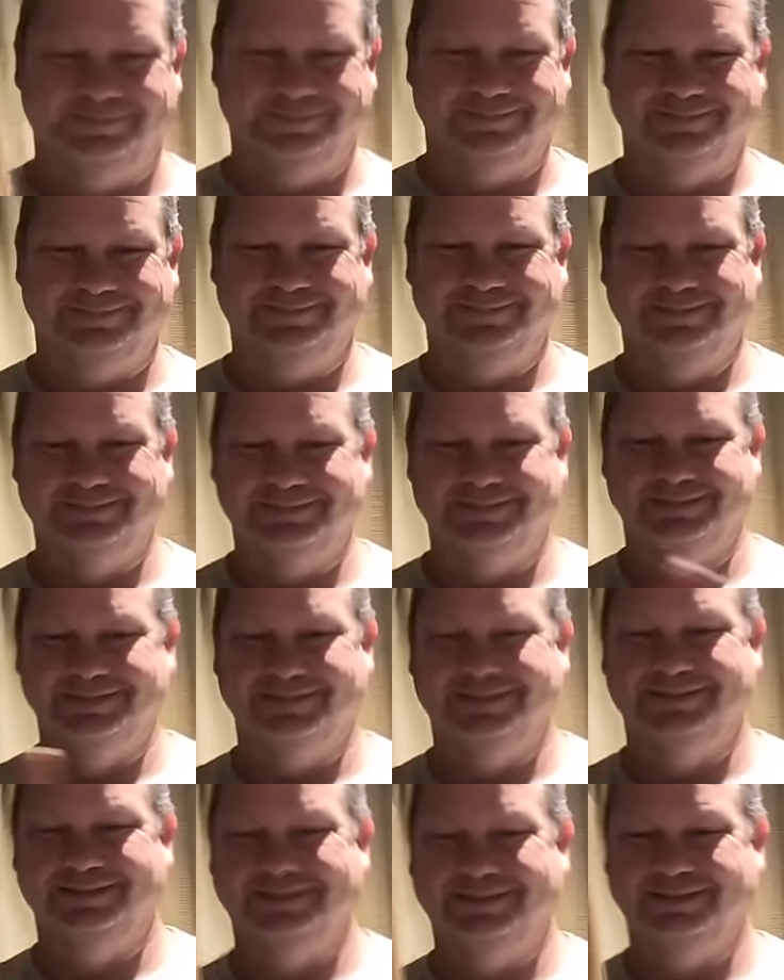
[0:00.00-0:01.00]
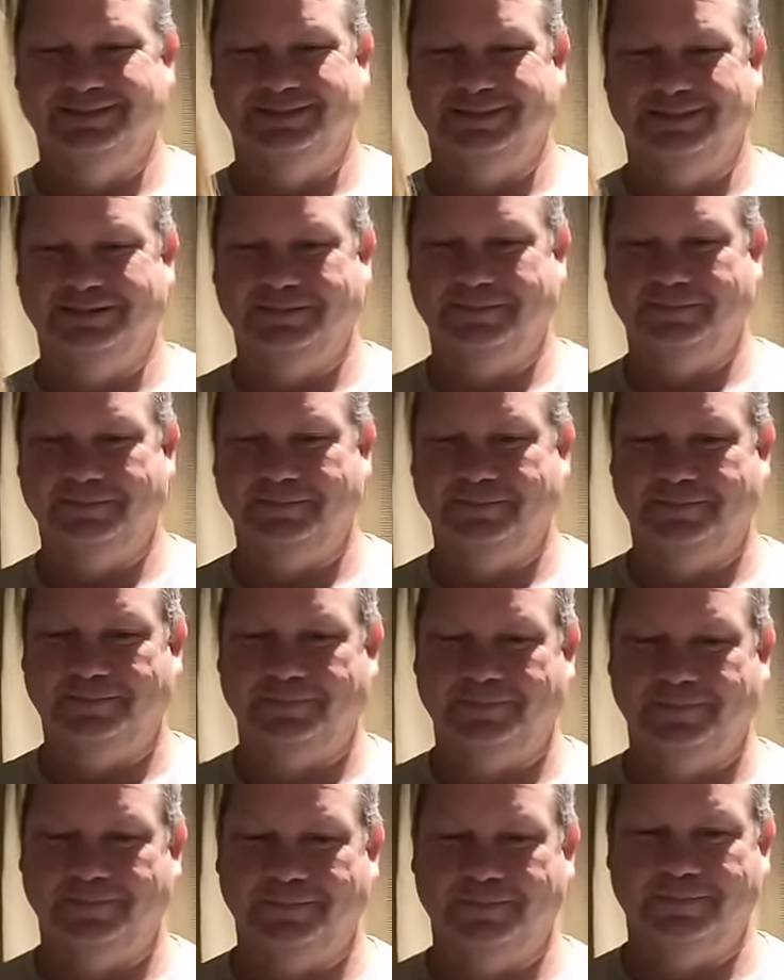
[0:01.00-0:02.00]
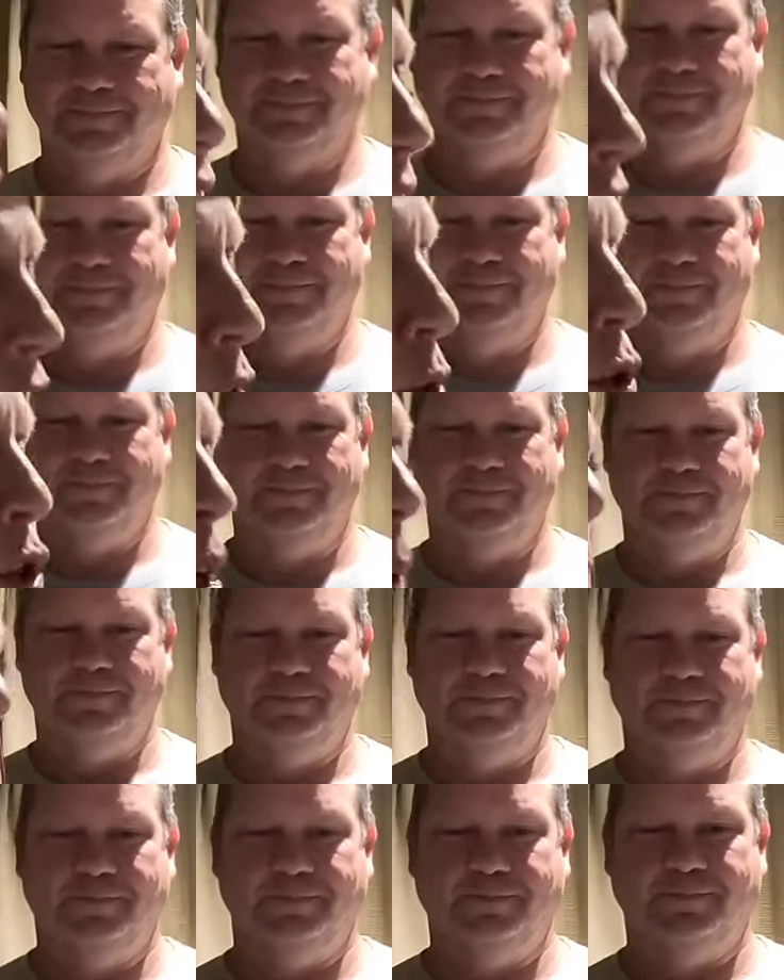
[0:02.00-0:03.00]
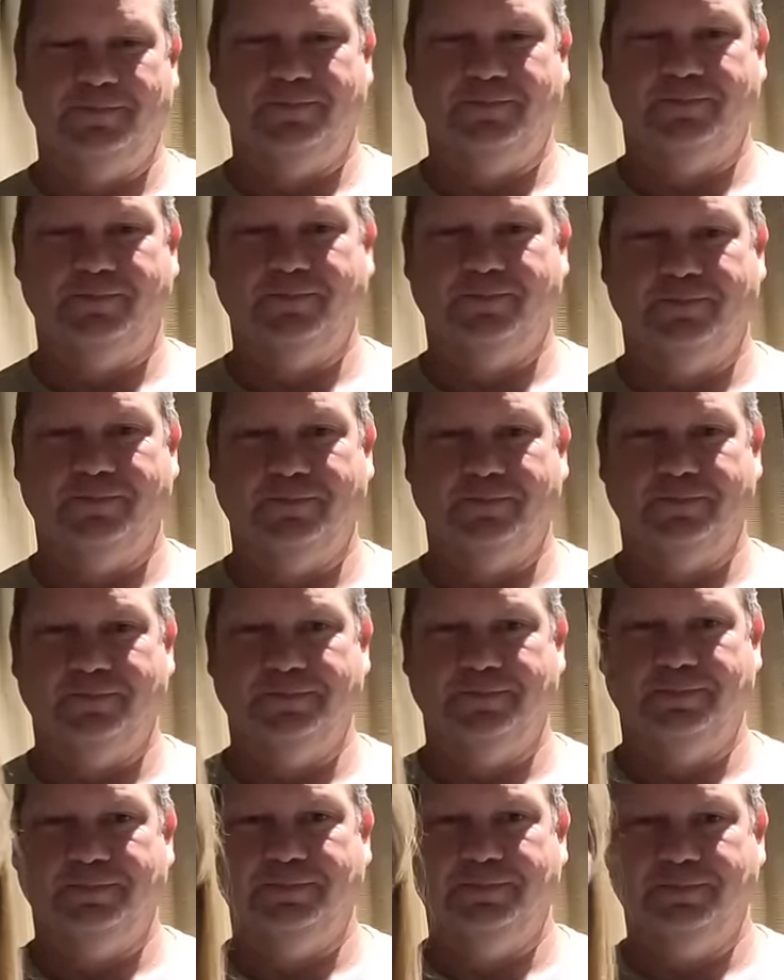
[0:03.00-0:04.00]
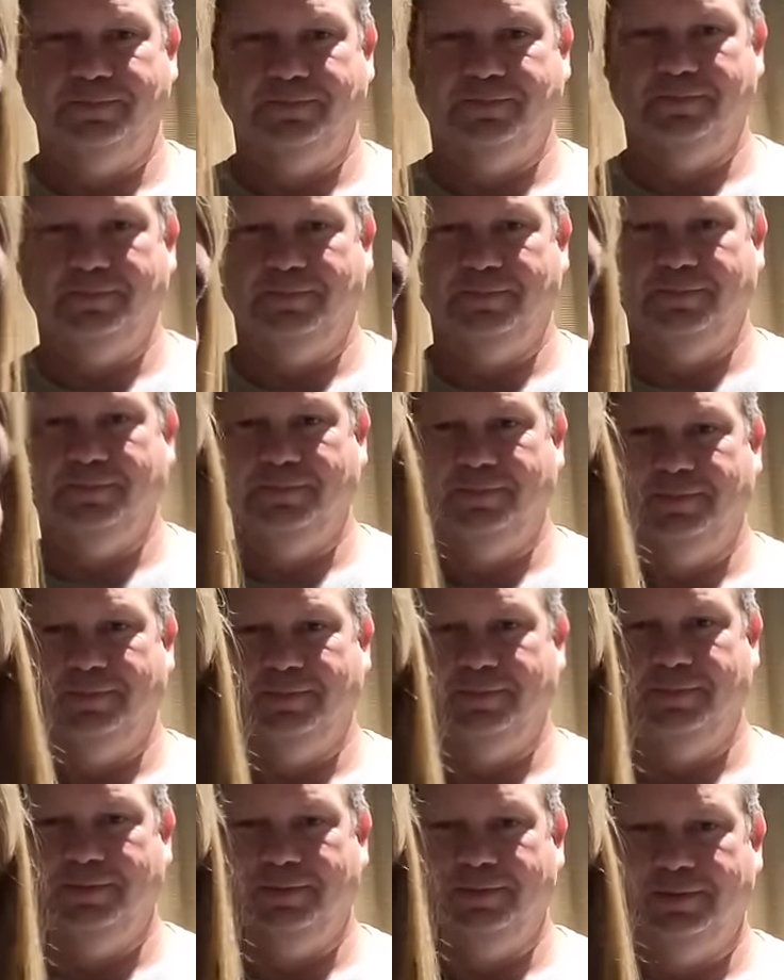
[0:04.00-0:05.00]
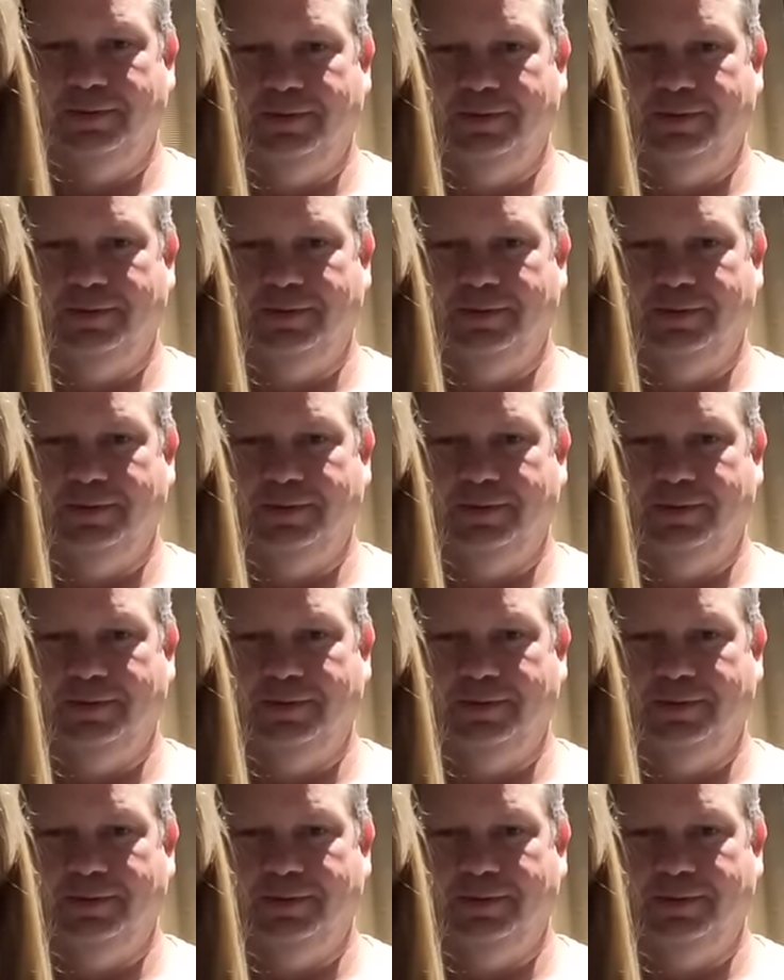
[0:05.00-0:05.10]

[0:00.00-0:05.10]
No words are spoken by the person on screen.